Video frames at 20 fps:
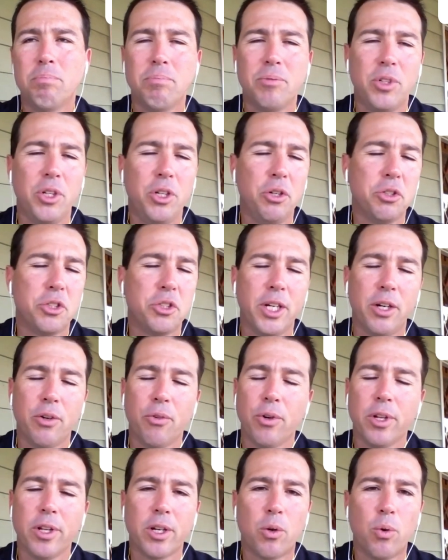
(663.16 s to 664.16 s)
you see
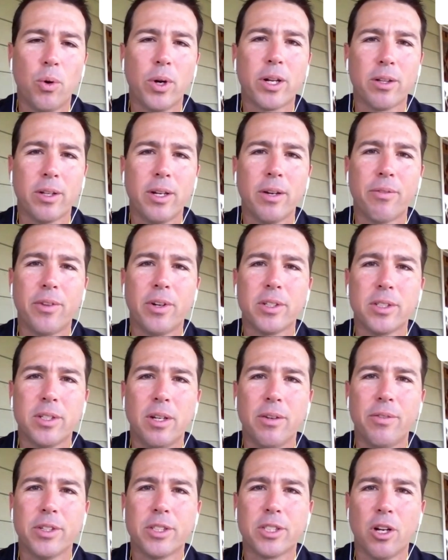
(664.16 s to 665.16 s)
really quickly if
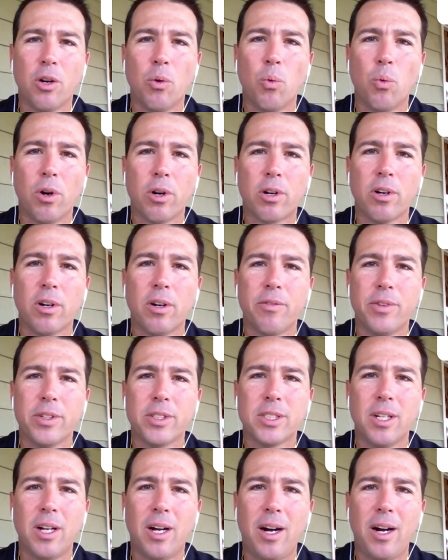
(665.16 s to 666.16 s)
it's going to work or if
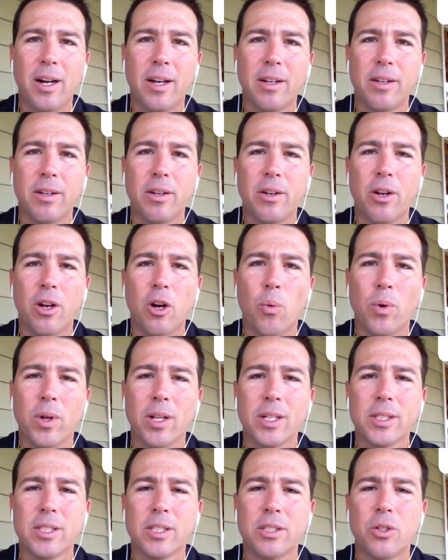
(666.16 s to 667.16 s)
it's not. And, you know, we
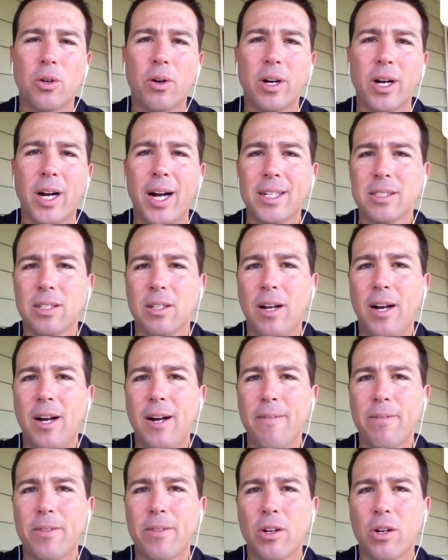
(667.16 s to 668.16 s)
listen to our guys a lot,
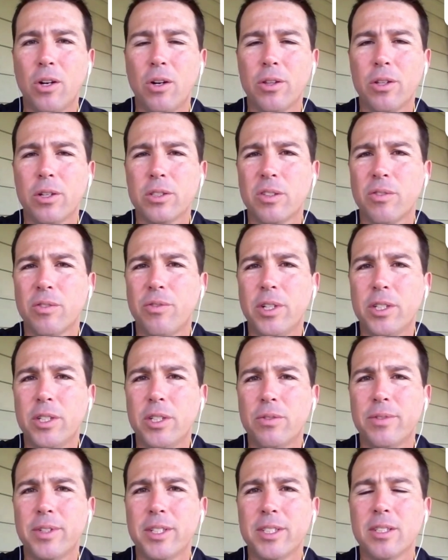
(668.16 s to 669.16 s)
you know, on those
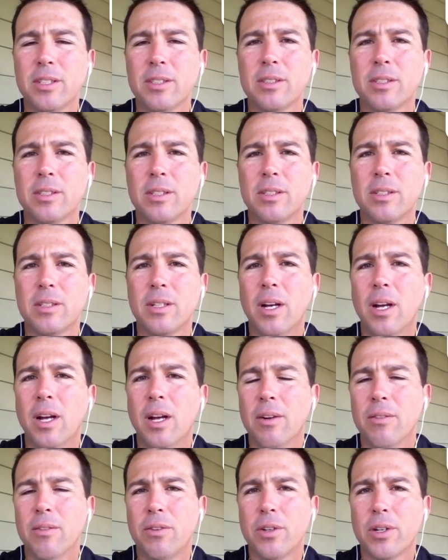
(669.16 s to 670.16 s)
official visits and
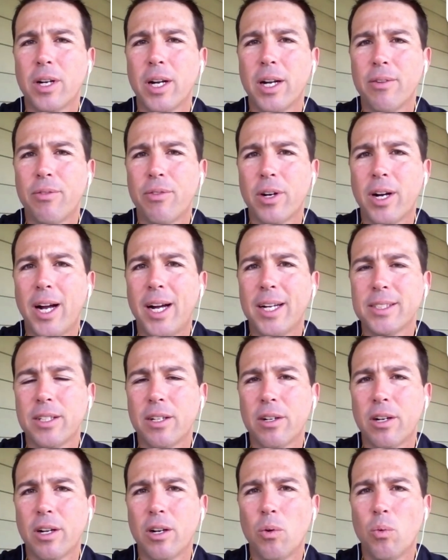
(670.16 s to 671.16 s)
for guys that
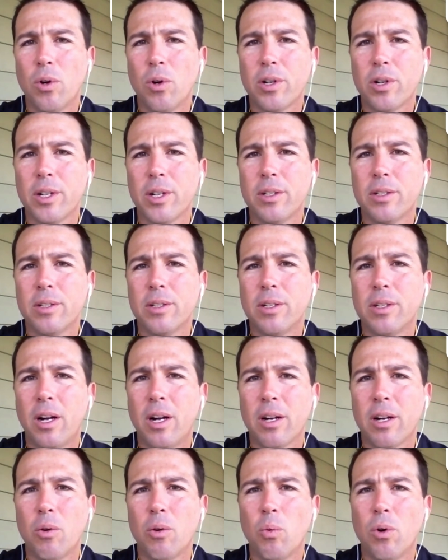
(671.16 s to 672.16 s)
are going to work and not
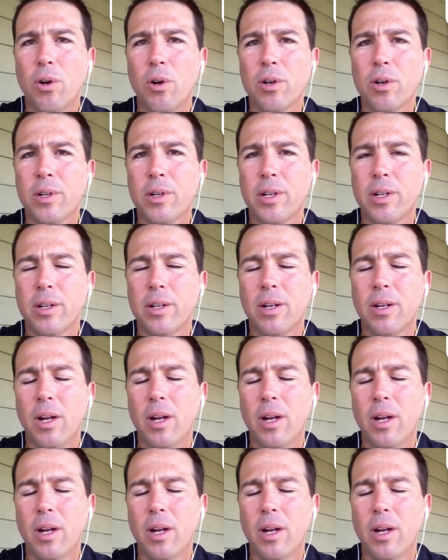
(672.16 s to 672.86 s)
going to work. And,